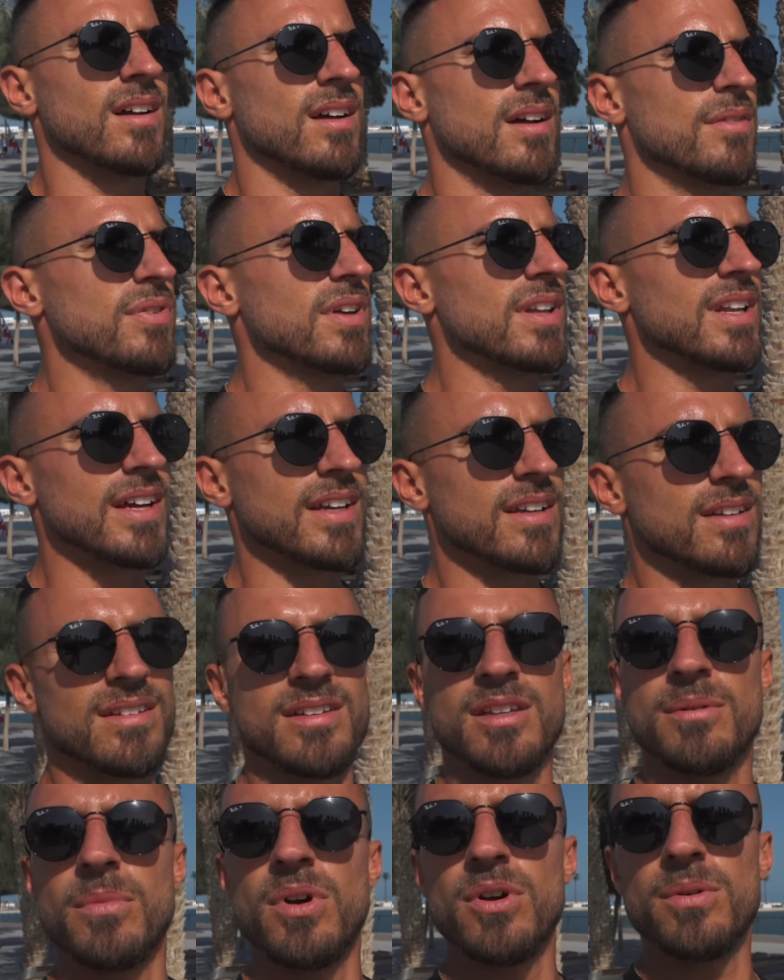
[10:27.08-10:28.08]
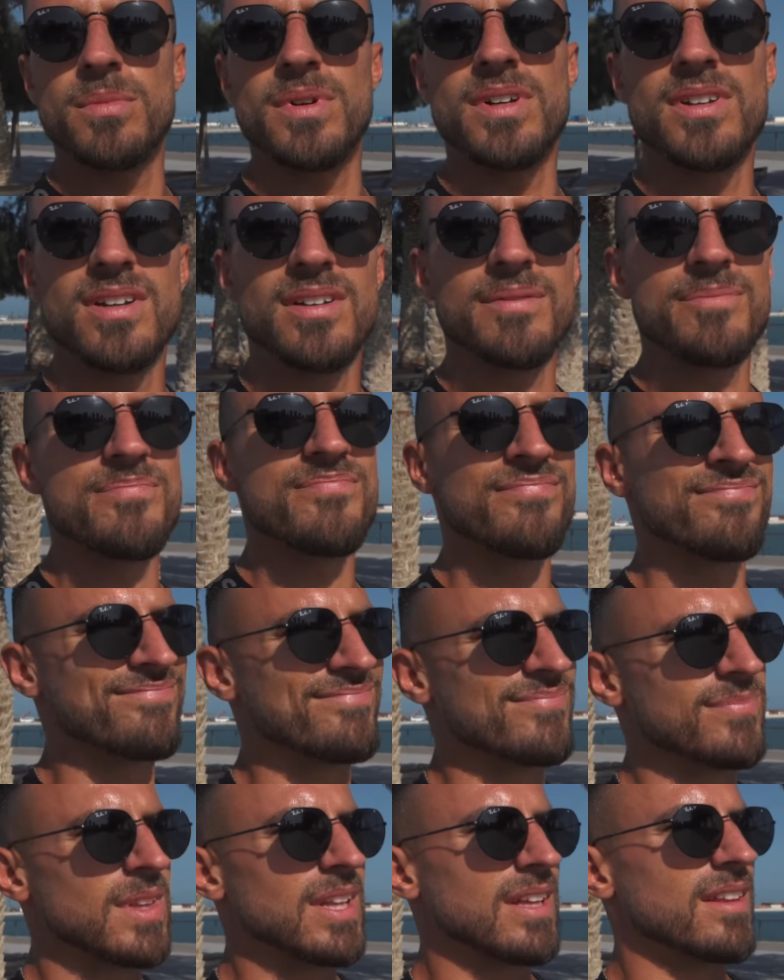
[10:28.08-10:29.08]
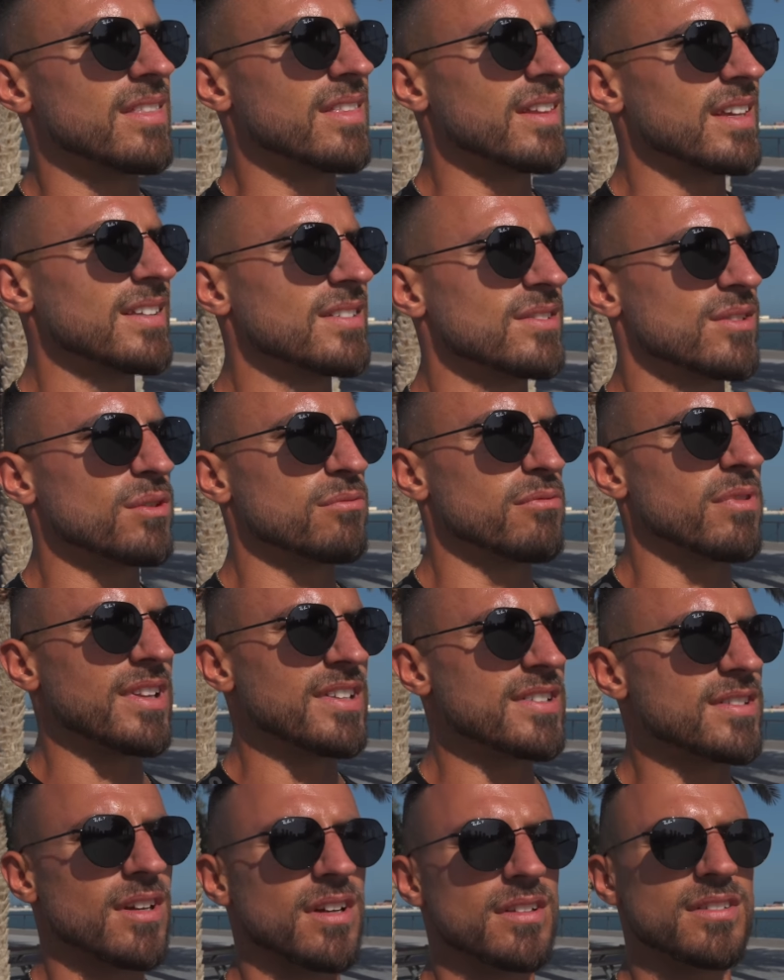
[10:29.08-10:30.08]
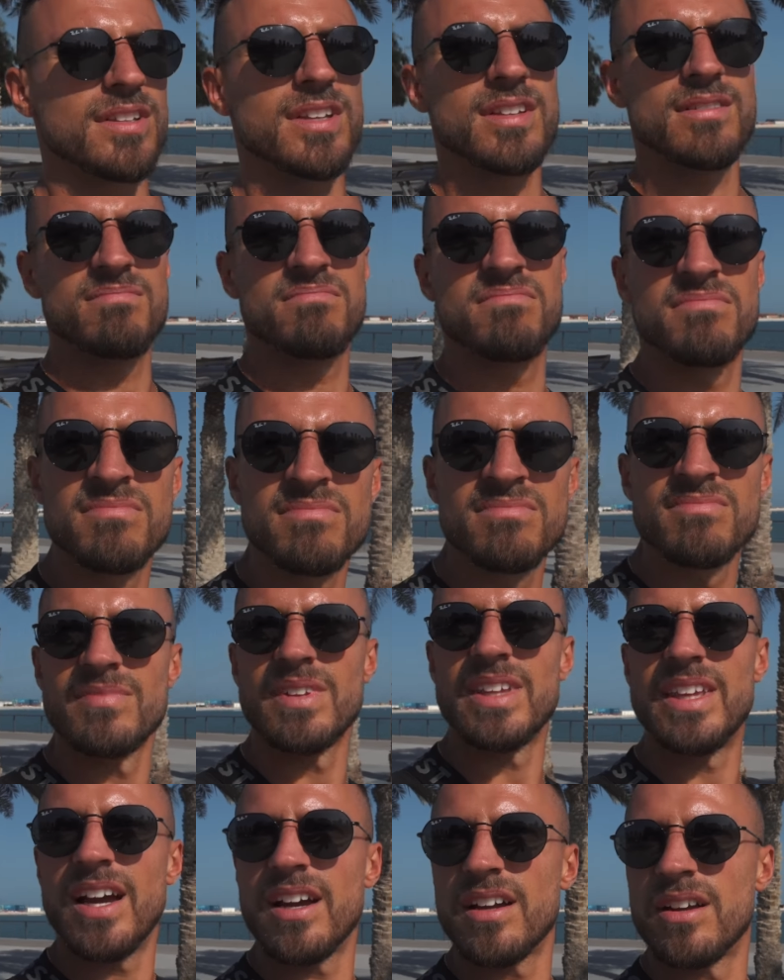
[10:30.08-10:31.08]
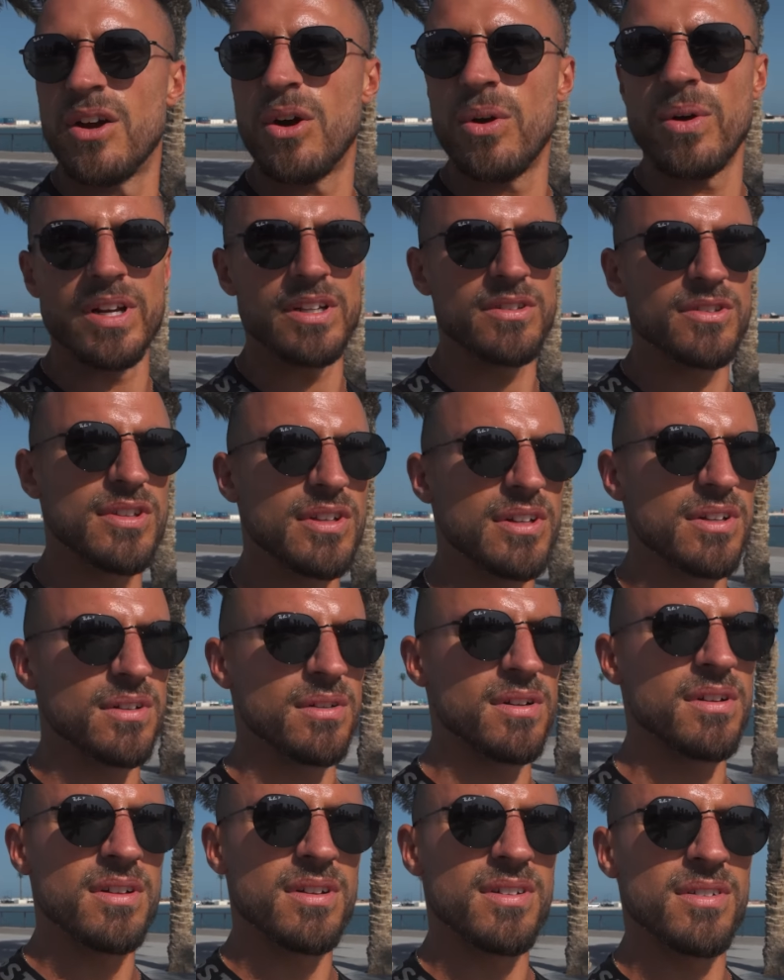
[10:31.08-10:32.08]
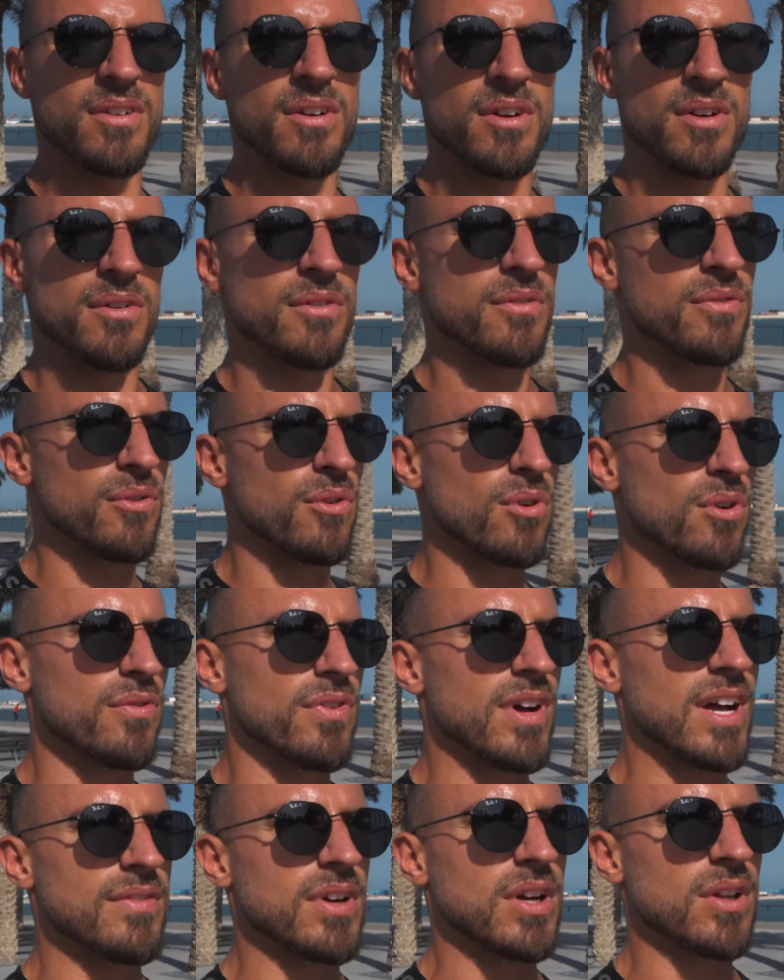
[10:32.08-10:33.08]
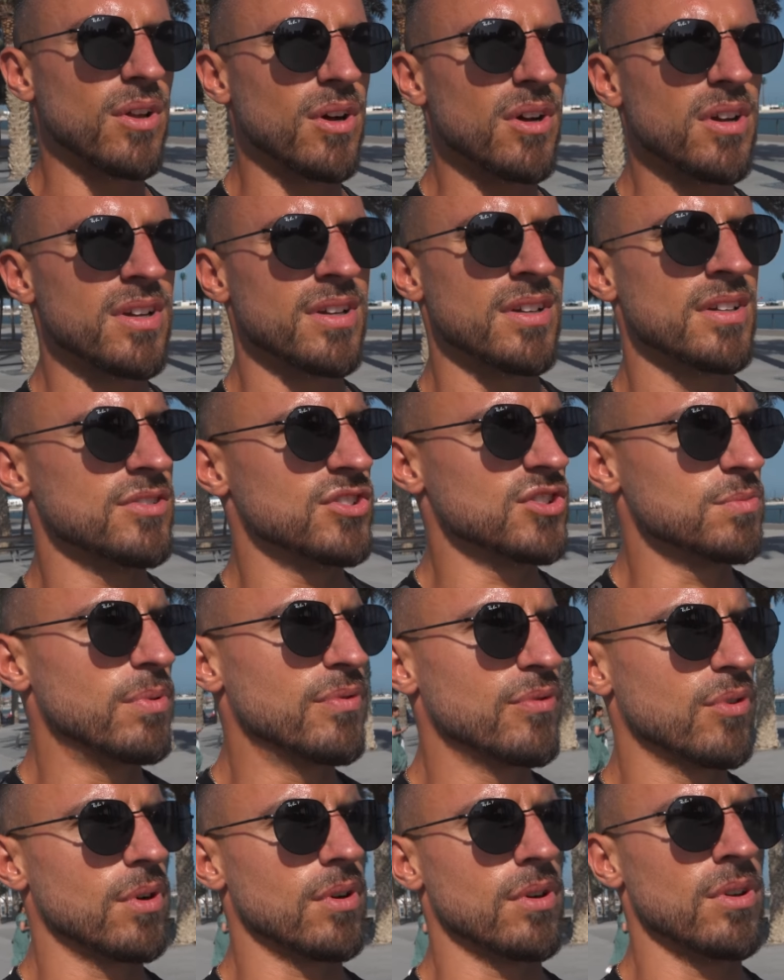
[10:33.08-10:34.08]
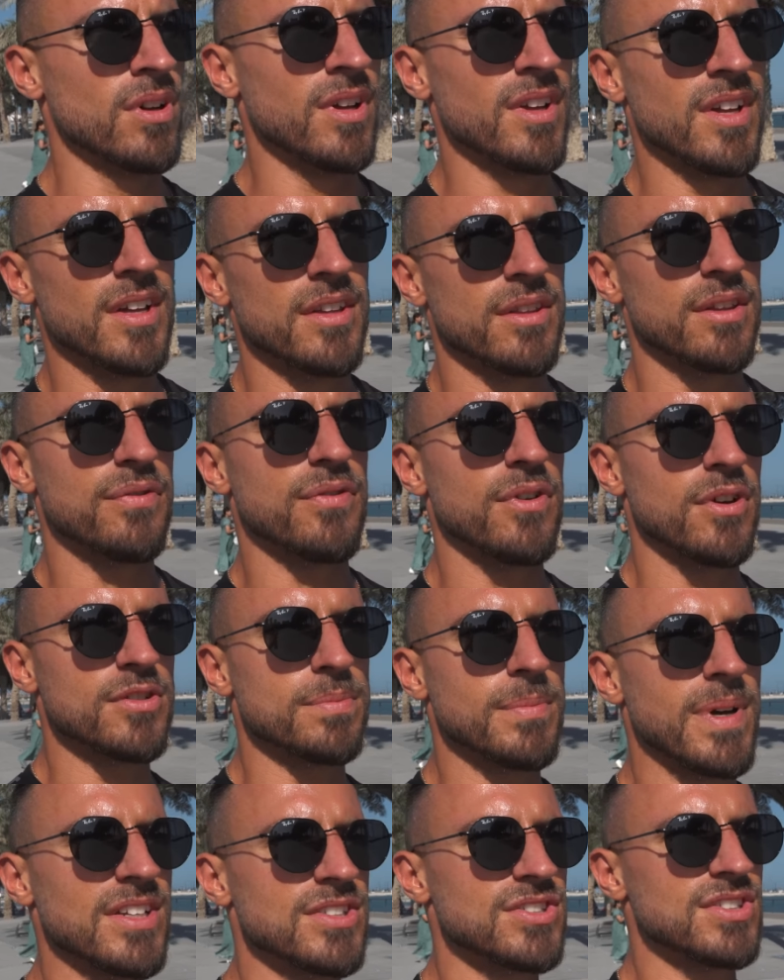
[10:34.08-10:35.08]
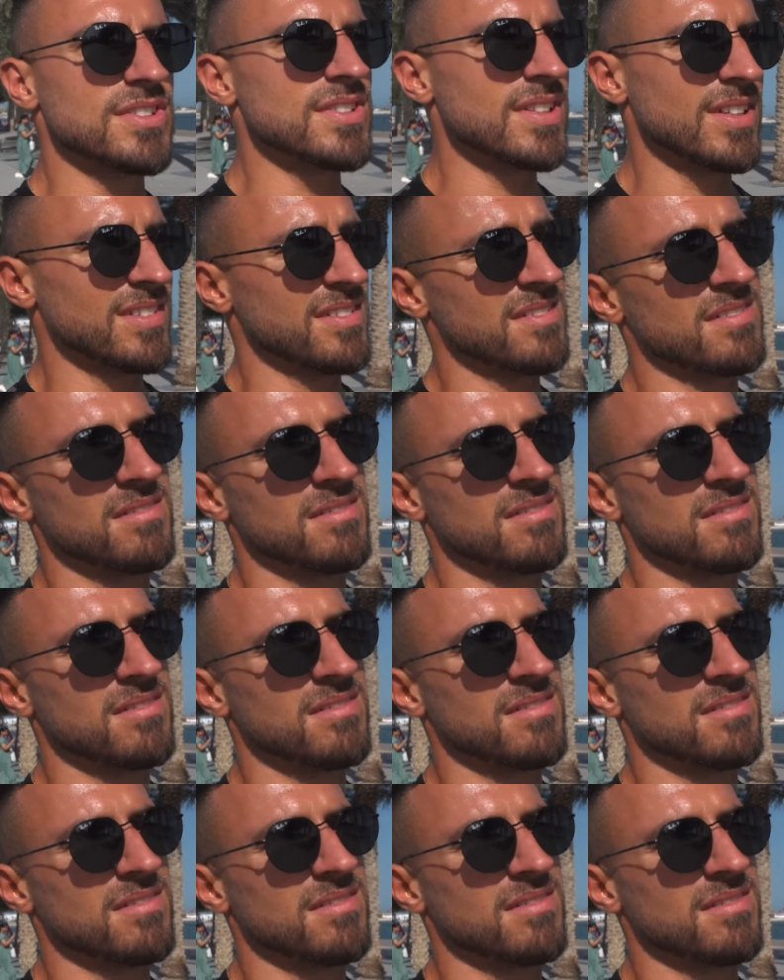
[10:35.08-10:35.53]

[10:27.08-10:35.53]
I feel like at the moment things don't really start to get going until 4 or 5 o'clock, just before the first matches.